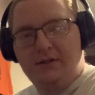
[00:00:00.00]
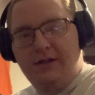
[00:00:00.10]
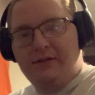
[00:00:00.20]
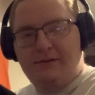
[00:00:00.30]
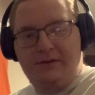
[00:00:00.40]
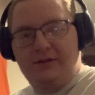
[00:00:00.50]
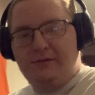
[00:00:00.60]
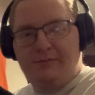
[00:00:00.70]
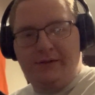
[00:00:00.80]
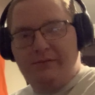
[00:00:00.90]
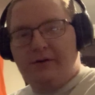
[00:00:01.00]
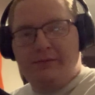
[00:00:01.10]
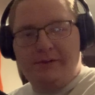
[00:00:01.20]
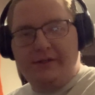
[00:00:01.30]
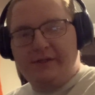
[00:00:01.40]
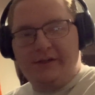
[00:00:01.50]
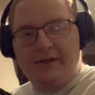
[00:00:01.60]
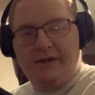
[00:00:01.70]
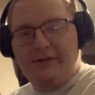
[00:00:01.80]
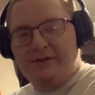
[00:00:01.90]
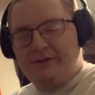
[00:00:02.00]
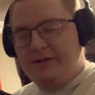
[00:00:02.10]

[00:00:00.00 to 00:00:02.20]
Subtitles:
It's just me rubbing it together